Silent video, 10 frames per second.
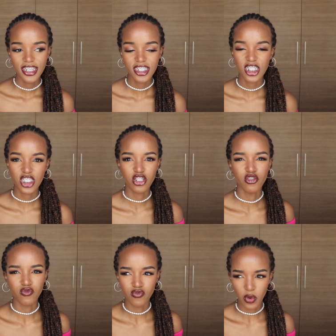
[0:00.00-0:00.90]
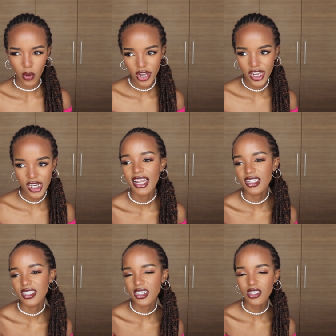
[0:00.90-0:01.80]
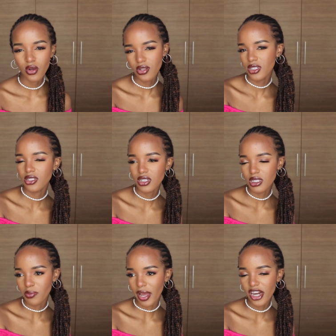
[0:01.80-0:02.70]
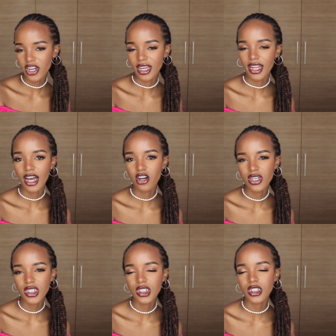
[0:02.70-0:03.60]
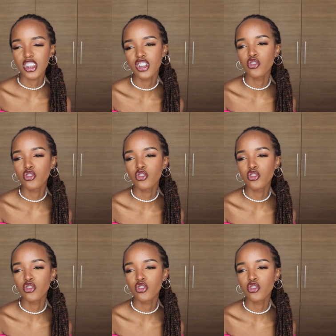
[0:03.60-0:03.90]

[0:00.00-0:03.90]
she's grown and it's just always so inspiring and her content is